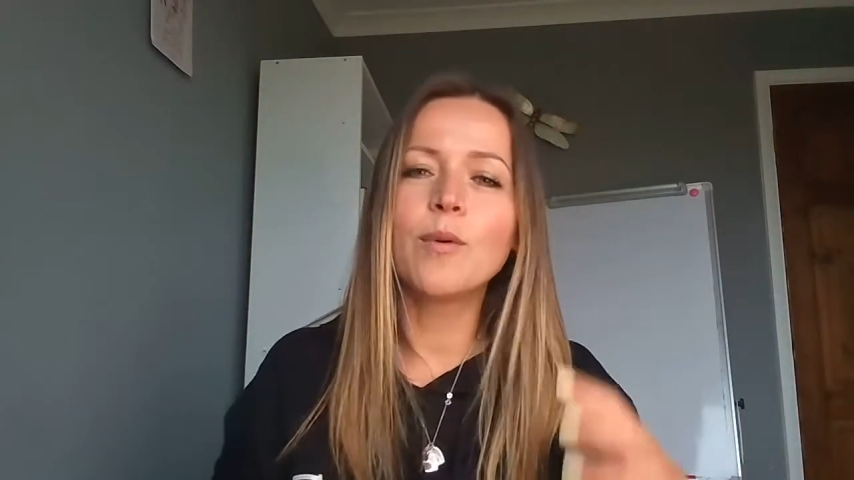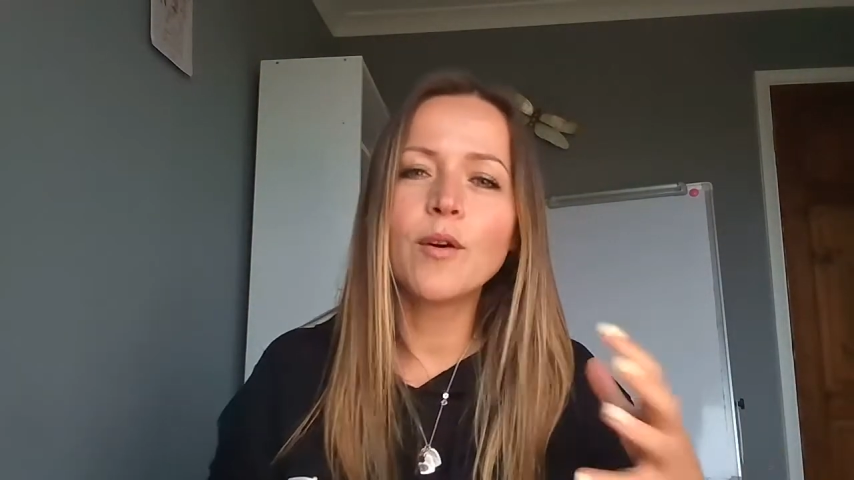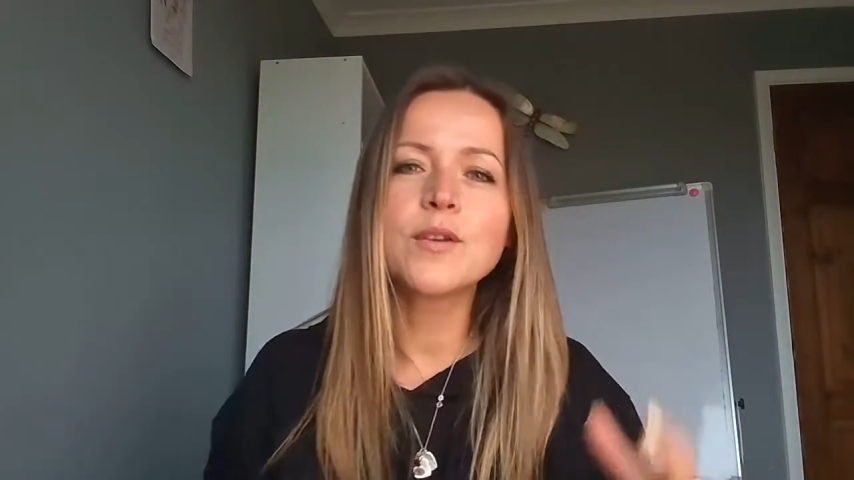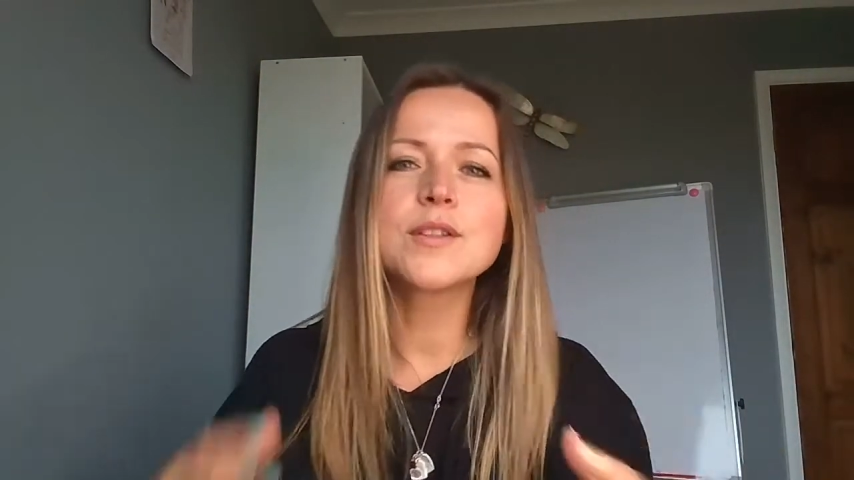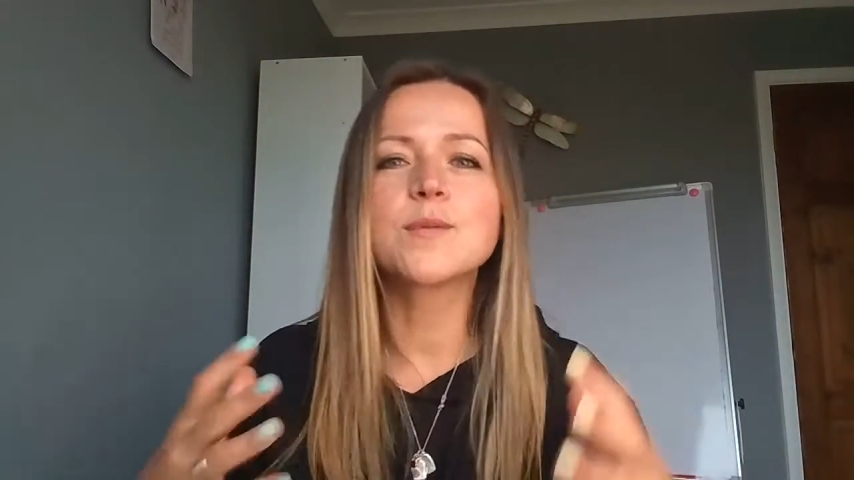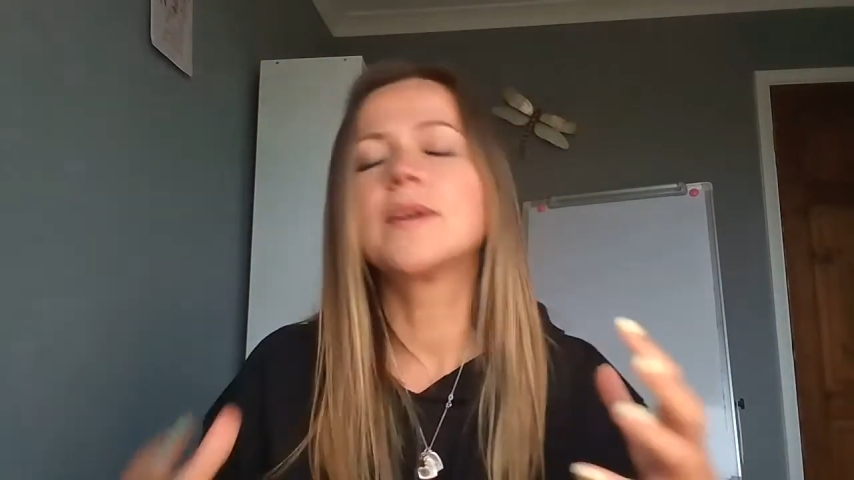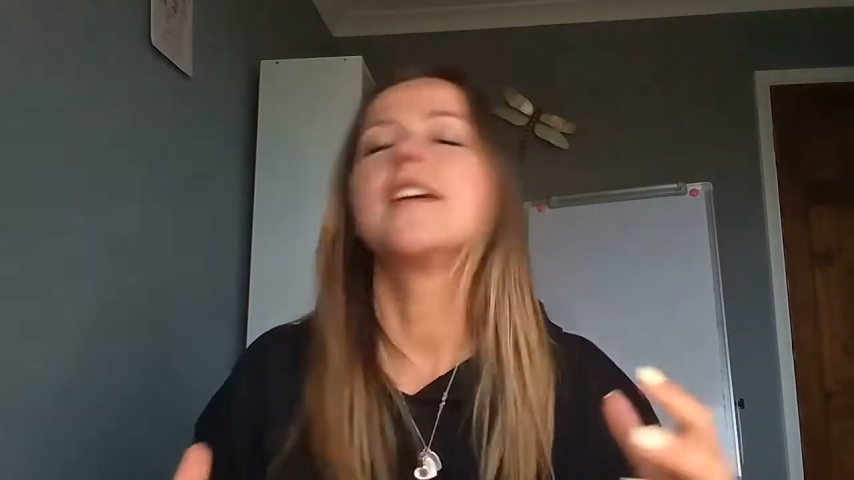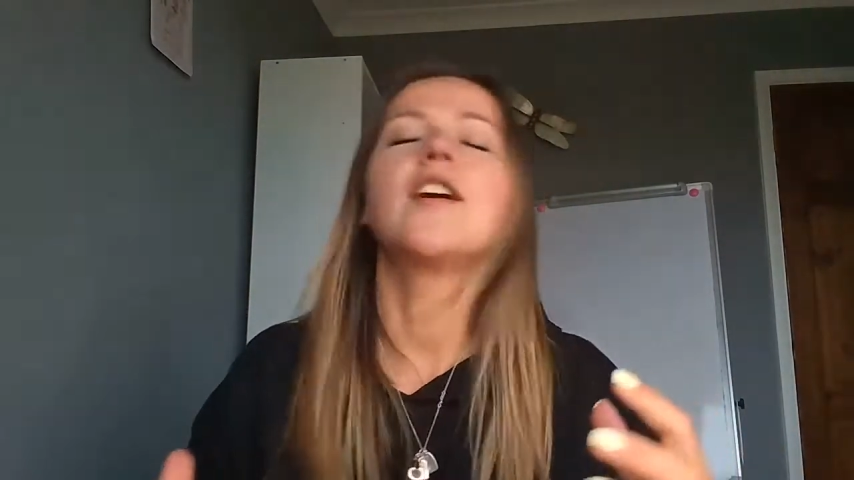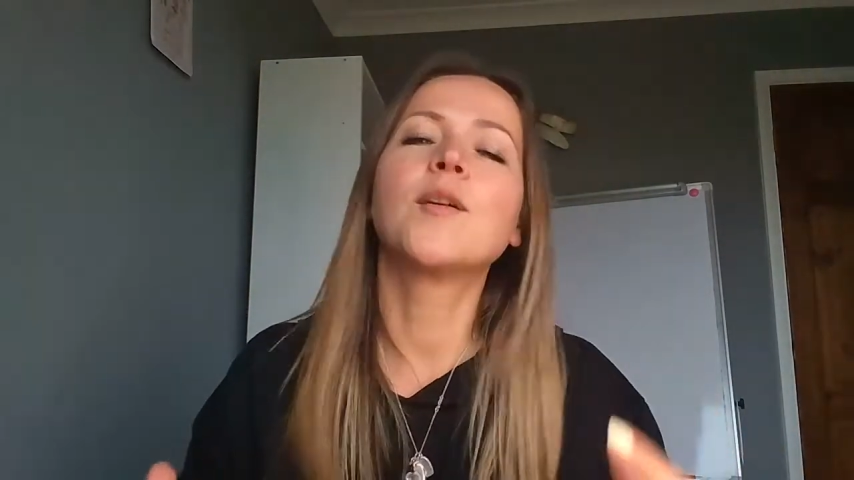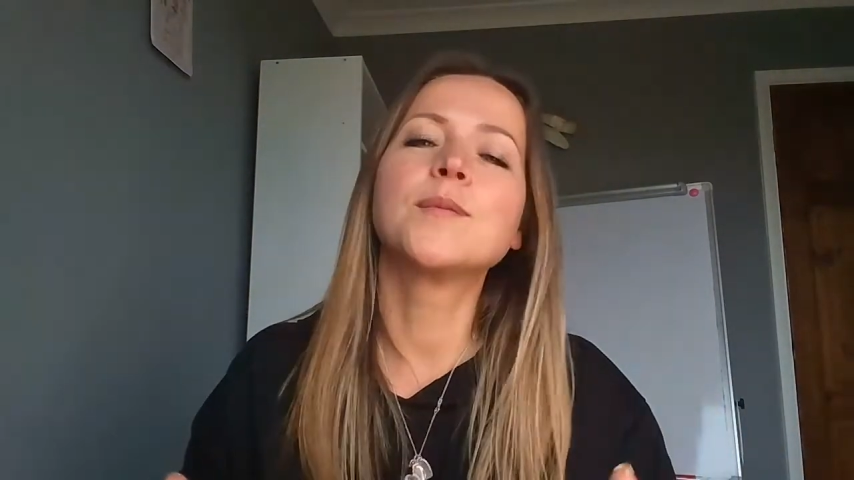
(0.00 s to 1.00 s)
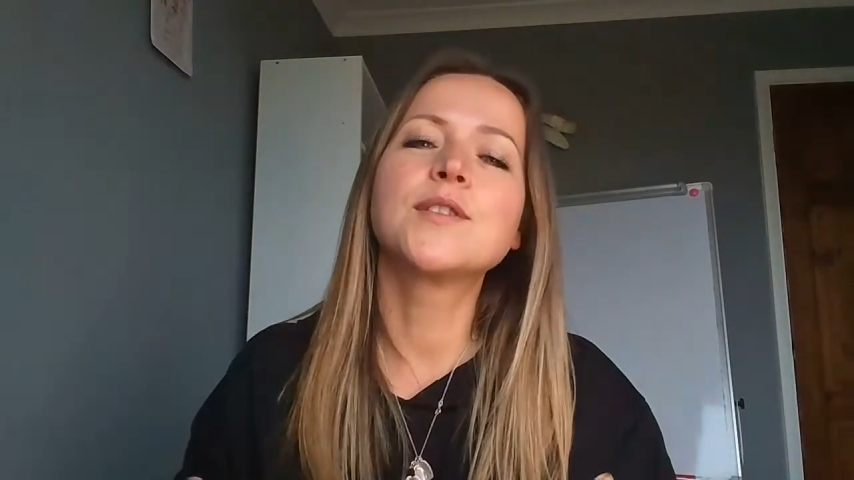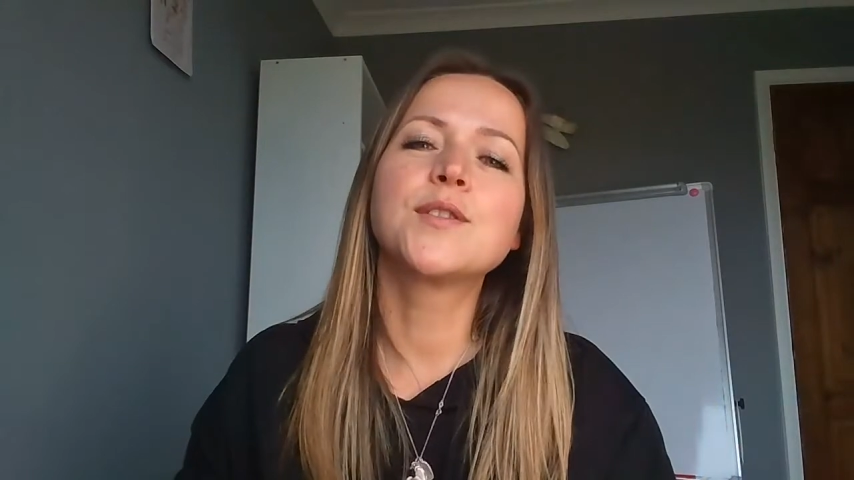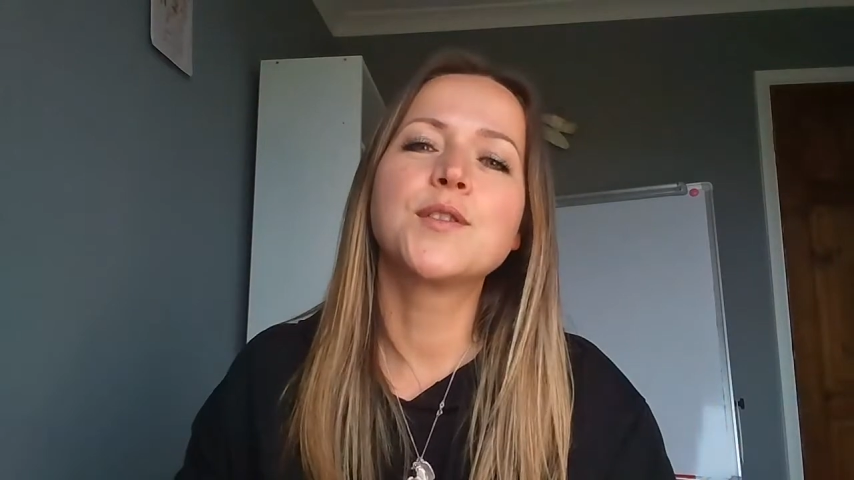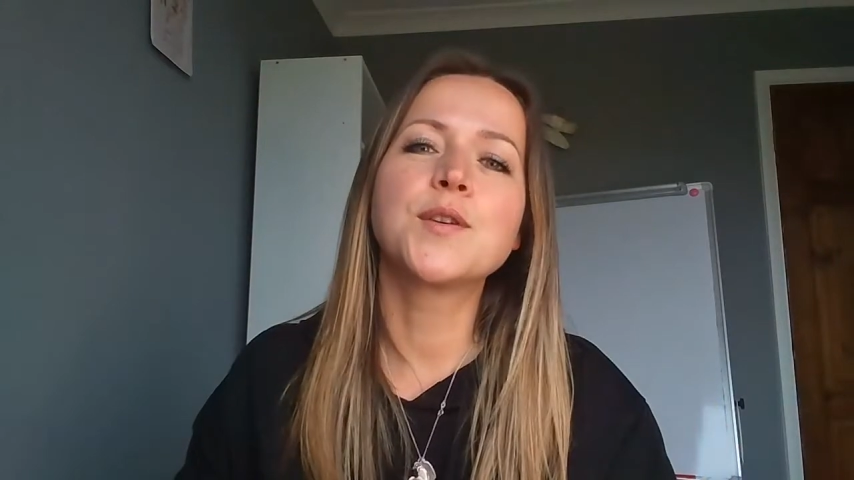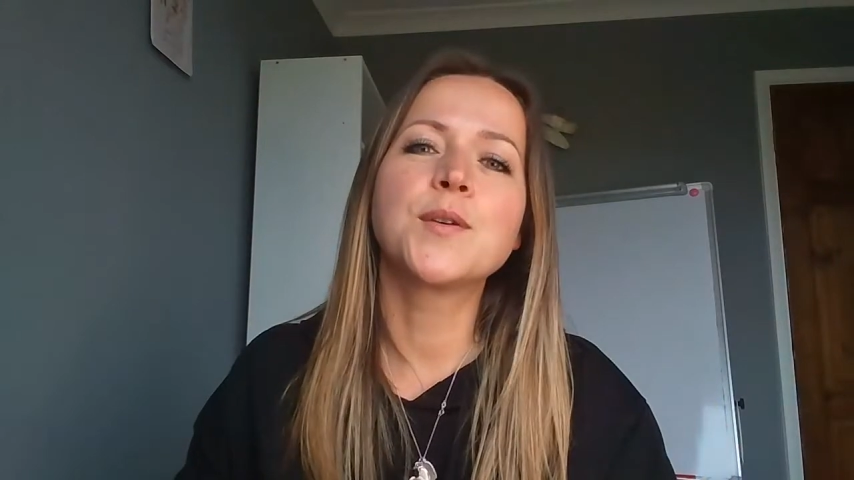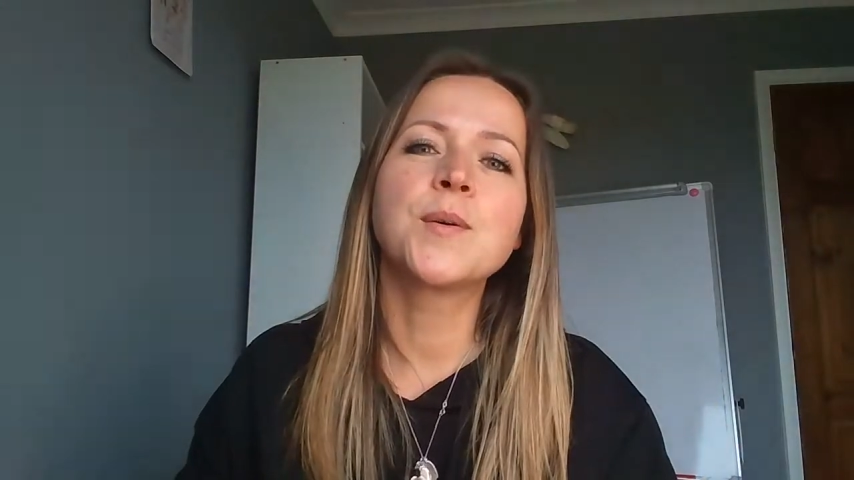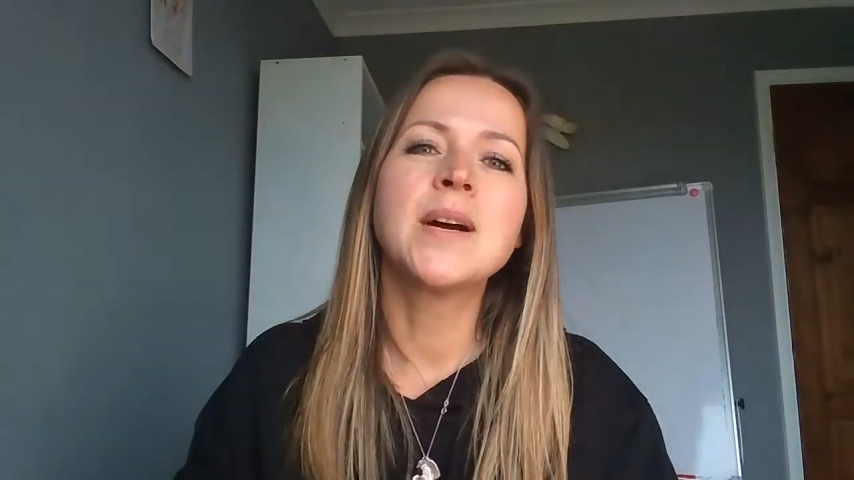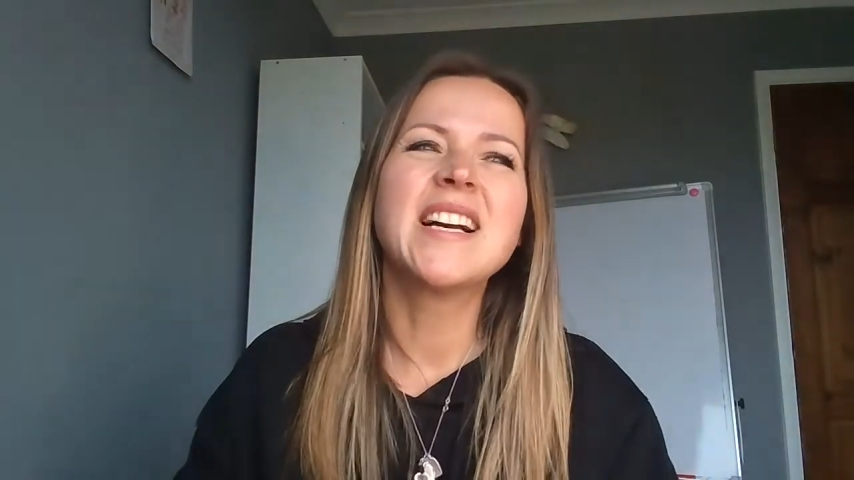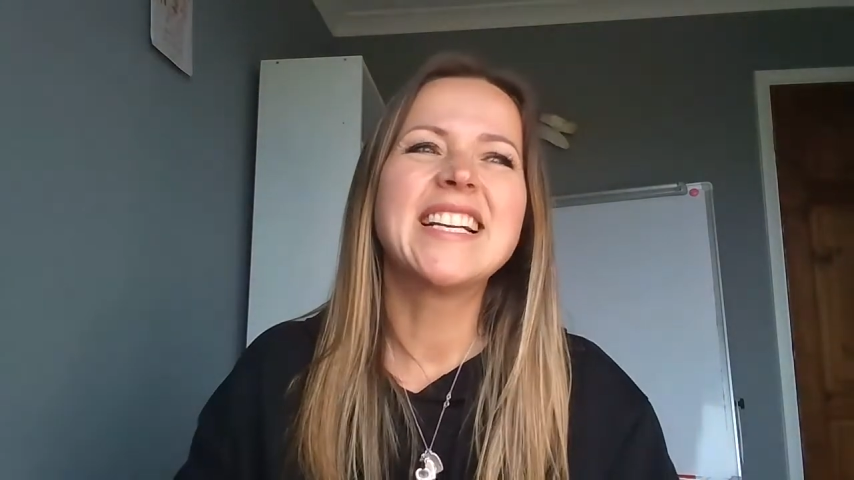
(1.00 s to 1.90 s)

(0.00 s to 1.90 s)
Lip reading: blocks when it comes to